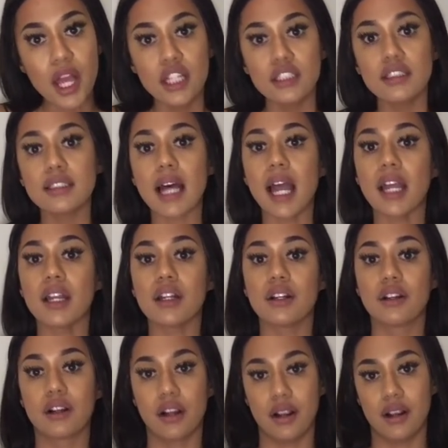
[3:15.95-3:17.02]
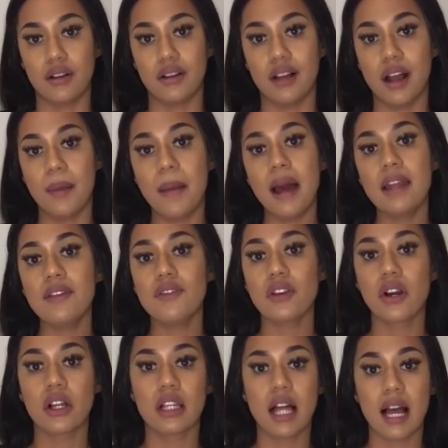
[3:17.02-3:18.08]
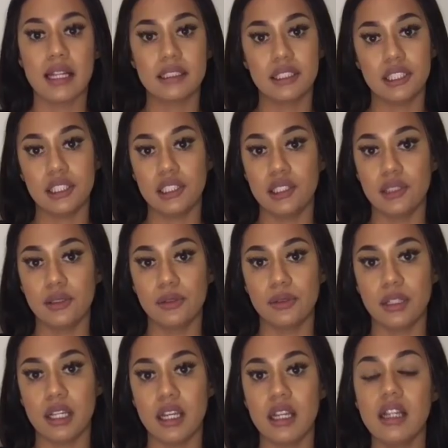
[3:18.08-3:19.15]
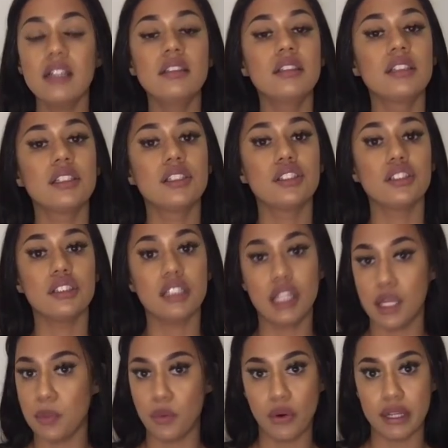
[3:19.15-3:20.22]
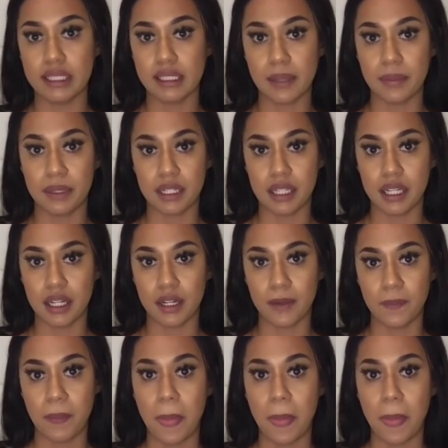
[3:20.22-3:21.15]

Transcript: She's like, girl, I'm not even gonna lie to you. It's the boys up in here.